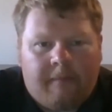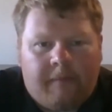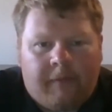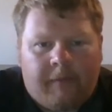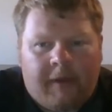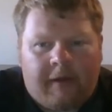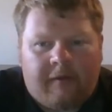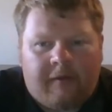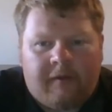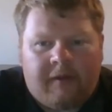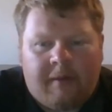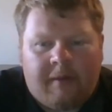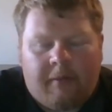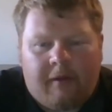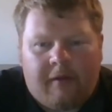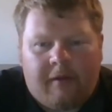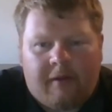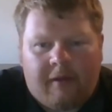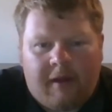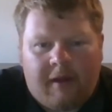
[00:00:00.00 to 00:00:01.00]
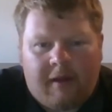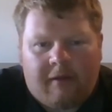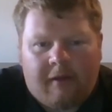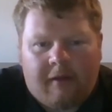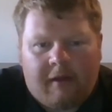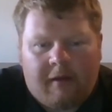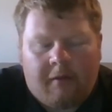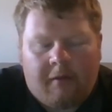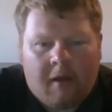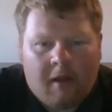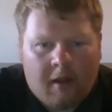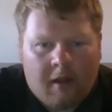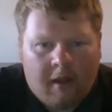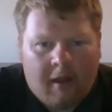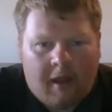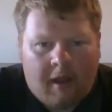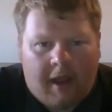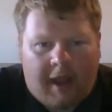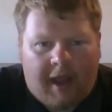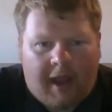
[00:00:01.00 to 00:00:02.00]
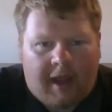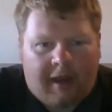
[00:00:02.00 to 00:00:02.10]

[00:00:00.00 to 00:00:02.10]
they simply think that, hey,